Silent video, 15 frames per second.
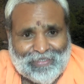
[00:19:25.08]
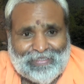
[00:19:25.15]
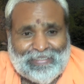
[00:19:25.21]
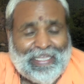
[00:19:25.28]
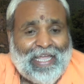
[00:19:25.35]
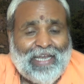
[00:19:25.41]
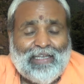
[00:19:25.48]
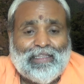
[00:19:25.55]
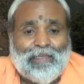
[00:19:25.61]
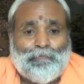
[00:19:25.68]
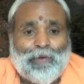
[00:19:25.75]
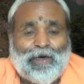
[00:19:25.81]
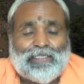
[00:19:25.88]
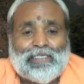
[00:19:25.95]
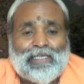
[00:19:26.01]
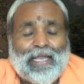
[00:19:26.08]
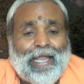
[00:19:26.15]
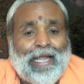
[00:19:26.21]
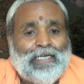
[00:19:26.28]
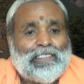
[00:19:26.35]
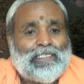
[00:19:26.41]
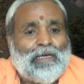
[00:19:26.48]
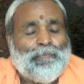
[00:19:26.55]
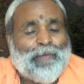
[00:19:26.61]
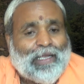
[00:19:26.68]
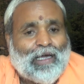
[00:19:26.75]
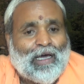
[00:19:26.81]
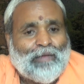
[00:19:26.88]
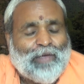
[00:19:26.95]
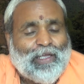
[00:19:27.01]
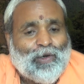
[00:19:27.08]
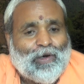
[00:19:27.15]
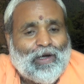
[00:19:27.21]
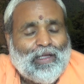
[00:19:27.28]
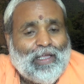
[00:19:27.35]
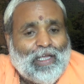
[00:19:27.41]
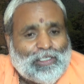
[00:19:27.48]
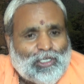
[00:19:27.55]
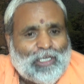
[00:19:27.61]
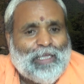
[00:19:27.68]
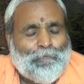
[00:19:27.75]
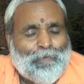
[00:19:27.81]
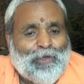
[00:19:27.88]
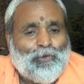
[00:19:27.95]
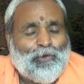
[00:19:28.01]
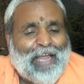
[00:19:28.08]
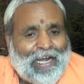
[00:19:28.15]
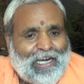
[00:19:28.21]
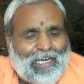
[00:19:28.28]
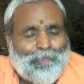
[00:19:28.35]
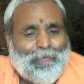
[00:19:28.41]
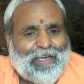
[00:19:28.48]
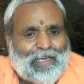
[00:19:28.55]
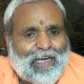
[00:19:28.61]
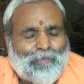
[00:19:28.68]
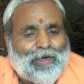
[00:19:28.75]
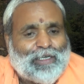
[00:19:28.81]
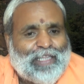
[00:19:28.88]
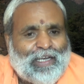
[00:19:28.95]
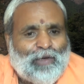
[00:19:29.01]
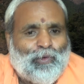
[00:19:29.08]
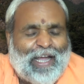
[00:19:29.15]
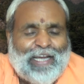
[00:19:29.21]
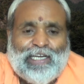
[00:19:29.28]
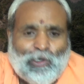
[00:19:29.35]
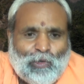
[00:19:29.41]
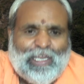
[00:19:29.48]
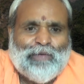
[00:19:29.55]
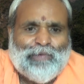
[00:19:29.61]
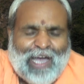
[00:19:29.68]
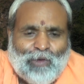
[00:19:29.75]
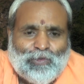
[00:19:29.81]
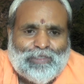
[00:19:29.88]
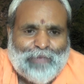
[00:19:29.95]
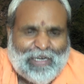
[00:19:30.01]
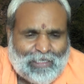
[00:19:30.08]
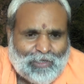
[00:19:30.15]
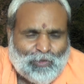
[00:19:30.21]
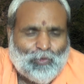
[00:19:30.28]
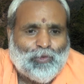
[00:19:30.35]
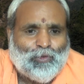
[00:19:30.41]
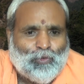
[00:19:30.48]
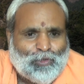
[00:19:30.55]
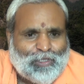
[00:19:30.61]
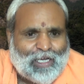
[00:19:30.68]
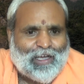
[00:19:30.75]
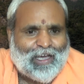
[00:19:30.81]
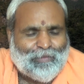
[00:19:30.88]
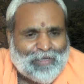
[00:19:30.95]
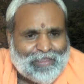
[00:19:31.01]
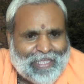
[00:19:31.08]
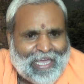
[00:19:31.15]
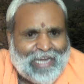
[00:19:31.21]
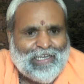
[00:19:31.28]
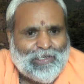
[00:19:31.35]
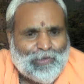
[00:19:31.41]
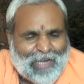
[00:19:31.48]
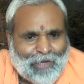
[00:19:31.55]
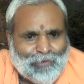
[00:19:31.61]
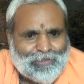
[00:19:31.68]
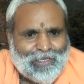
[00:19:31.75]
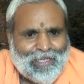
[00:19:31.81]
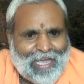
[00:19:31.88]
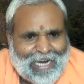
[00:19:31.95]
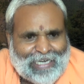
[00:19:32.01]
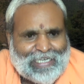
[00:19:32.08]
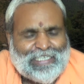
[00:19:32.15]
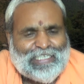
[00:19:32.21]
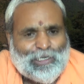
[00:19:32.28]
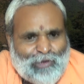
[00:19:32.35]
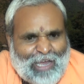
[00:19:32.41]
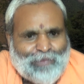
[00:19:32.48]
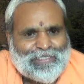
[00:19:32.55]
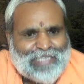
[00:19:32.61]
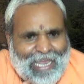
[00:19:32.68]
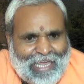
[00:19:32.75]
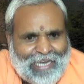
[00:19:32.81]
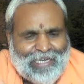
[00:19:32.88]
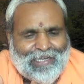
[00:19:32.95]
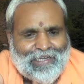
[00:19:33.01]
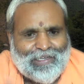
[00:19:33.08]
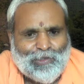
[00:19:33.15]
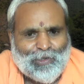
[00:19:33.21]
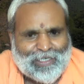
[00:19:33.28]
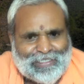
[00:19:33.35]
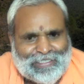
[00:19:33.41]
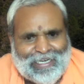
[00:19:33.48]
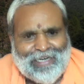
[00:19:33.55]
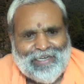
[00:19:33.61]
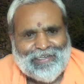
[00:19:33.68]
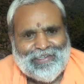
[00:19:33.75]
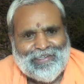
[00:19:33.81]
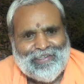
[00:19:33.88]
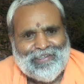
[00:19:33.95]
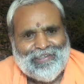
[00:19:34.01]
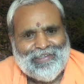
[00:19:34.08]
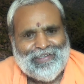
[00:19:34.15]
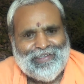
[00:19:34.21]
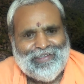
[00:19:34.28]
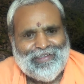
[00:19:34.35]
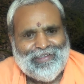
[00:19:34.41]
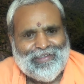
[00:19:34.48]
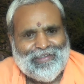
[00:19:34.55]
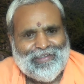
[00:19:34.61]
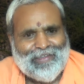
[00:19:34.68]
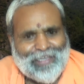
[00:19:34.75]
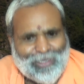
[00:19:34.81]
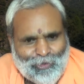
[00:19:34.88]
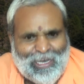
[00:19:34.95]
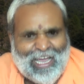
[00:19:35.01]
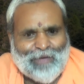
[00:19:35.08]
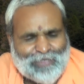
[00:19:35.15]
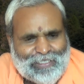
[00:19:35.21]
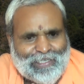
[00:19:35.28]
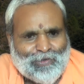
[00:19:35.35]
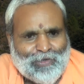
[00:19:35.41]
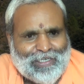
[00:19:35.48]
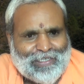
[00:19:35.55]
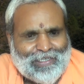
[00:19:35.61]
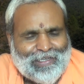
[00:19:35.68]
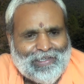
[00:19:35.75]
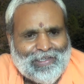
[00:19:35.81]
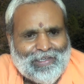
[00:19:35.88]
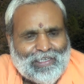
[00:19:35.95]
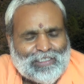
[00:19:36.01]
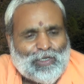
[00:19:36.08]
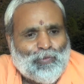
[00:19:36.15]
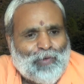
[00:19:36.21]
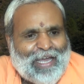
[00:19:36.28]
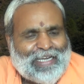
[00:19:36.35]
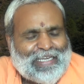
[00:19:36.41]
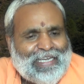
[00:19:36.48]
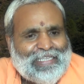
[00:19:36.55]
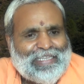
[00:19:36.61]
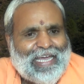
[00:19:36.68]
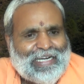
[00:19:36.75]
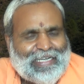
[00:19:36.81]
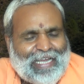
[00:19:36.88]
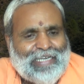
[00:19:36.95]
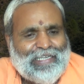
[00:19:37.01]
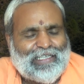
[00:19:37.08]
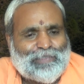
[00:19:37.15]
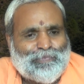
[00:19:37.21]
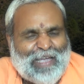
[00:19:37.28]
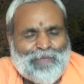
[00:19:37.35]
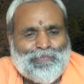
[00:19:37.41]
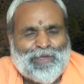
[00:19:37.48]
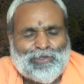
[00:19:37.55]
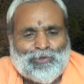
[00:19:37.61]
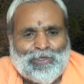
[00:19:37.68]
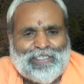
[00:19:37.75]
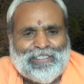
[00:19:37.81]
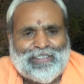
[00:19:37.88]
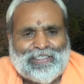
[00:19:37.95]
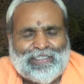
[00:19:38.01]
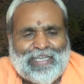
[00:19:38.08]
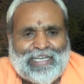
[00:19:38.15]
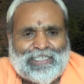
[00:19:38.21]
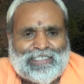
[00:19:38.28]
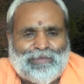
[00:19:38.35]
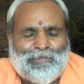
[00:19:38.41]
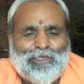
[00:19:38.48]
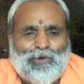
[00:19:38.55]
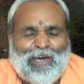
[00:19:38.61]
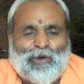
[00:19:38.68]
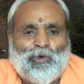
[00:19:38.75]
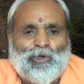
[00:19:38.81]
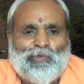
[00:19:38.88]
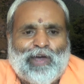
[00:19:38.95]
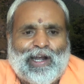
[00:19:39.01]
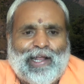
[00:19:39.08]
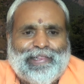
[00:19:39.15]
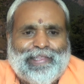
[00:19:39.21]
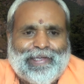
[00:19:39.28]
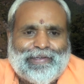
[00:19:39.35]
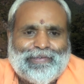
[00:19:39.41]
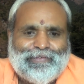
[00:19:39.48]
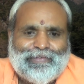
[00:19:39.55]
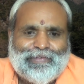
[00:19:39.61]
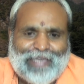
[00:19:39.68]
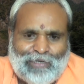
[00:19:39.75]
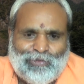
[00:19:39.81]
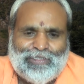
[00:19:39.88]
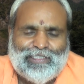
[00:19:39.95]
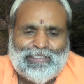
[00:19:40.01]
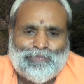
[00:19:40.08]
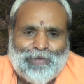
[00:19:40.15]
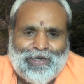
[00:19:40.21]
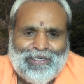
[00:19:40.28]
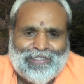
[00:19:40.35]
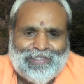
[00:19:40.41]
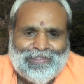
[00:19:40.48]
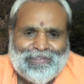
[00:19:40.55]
Then the person ends up in karma yoga. So if you end up in karma, then why did you leave house? Better to do the karma there in your house. At least you'll have salary. You understand? You will have security. So working there 10 years, 5 years, 20 years in the ashram, you are good for nothing. Can you see this point?